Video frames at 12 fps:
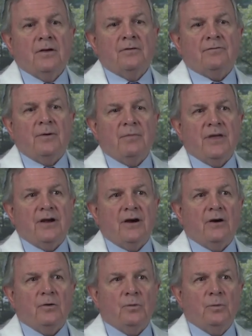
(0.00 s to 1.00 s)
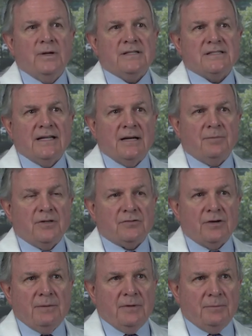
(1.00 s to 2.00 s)
From there, we set up the
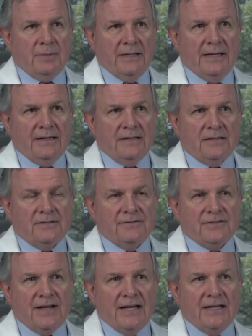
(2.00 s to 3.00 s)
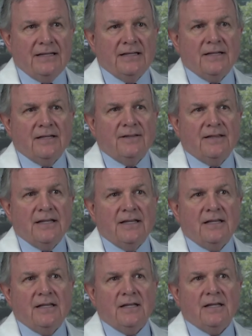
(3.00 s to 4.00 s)
treatment plan and design
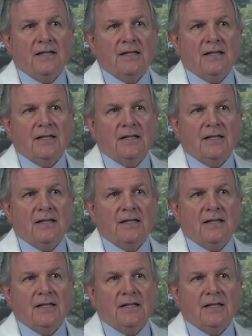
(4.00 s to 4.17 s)
the